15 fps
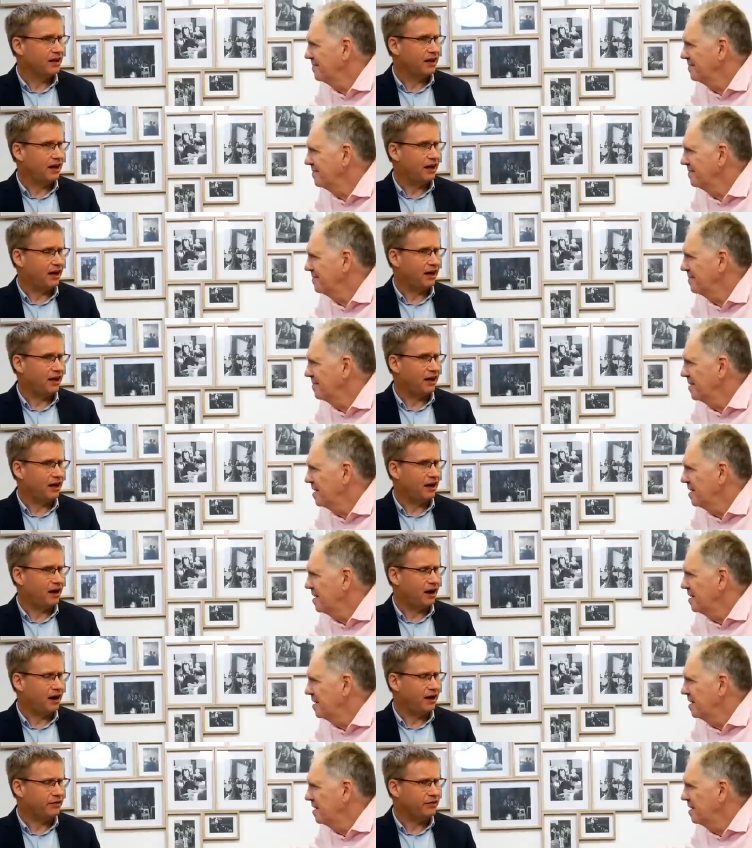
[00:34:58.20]
Speaker 1: uh,
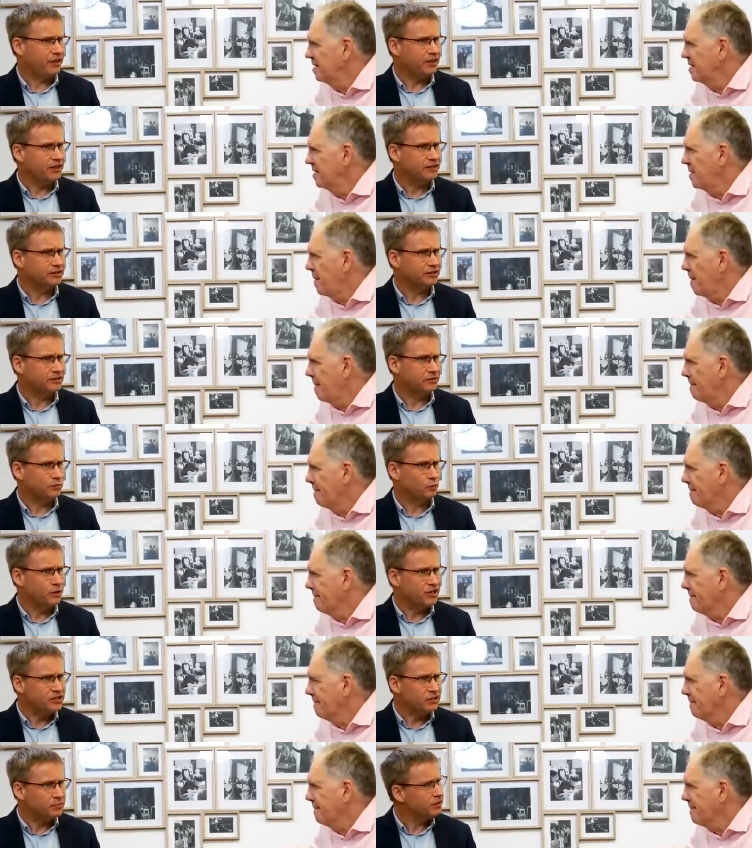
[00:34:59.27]
I think there's a
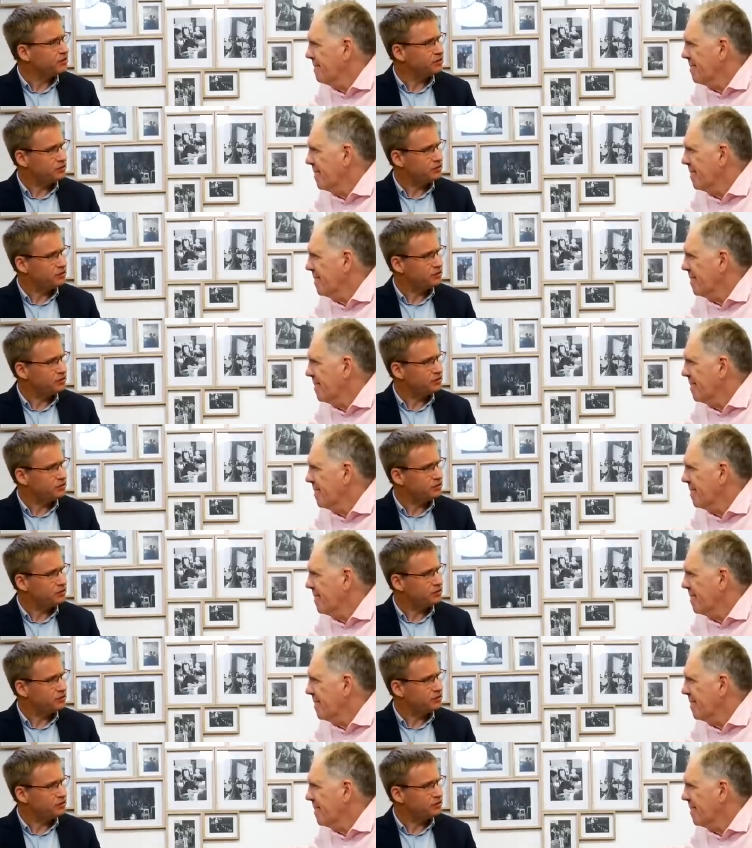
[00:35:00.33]
reasonably